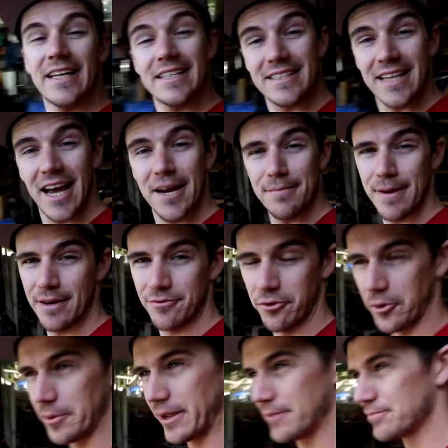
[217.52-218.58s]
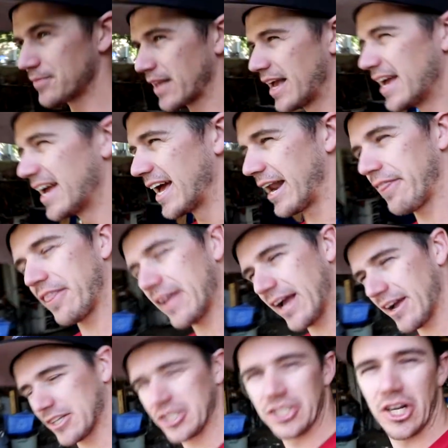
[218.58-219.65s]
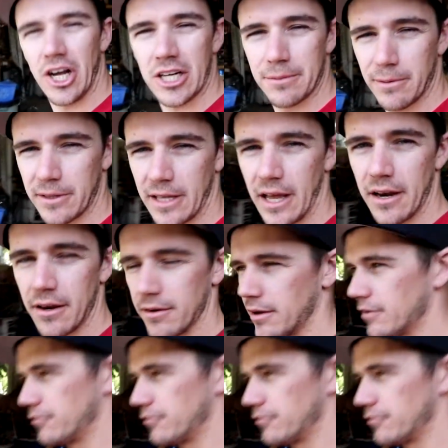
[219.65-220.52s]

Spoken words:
had a sign made for me. And I think I actually talked about that in a